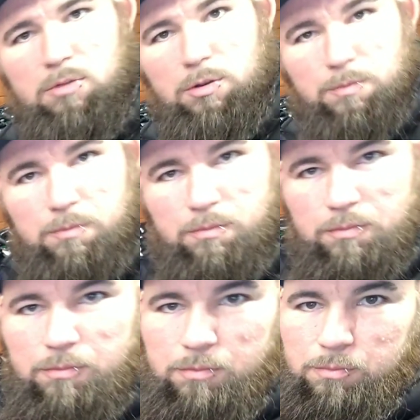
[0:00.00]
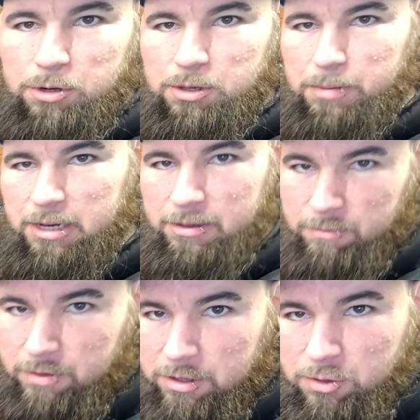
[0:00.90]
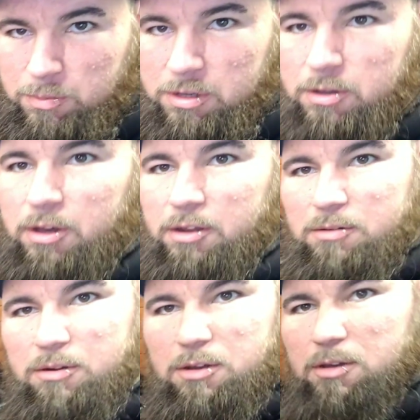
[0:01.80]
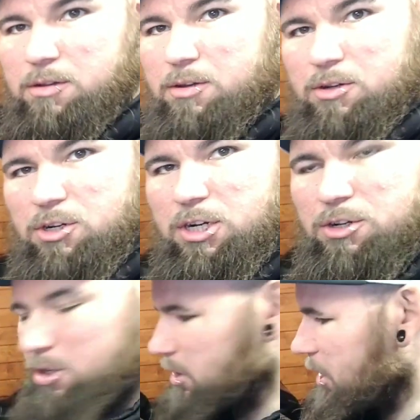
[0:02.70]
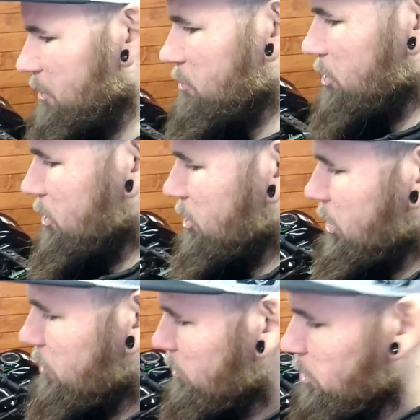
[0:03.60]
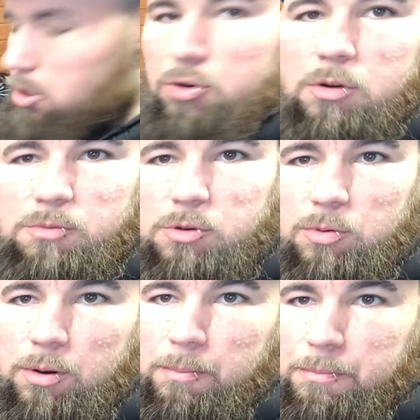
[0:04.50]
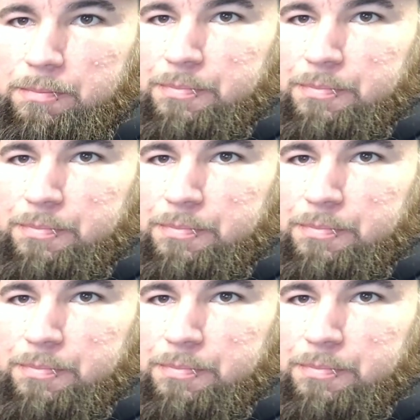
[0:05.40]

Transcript: So bring it back in for this bit and change the angle so you can see what I'm doing. The grips are on,